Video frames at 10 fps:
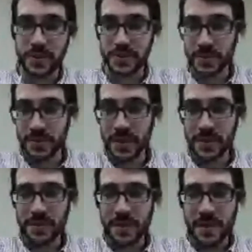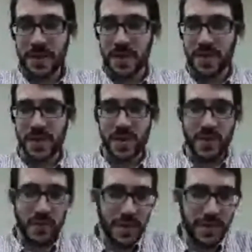Studio,
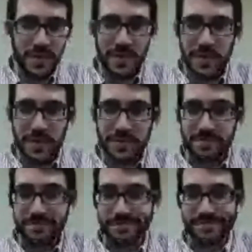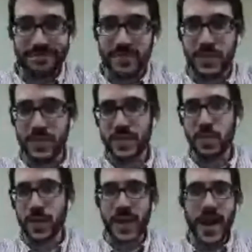whether you're
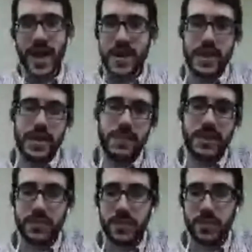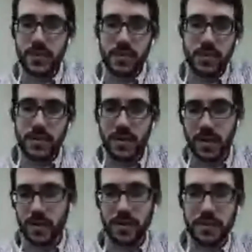one guy in the basement or a
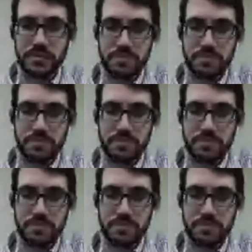girl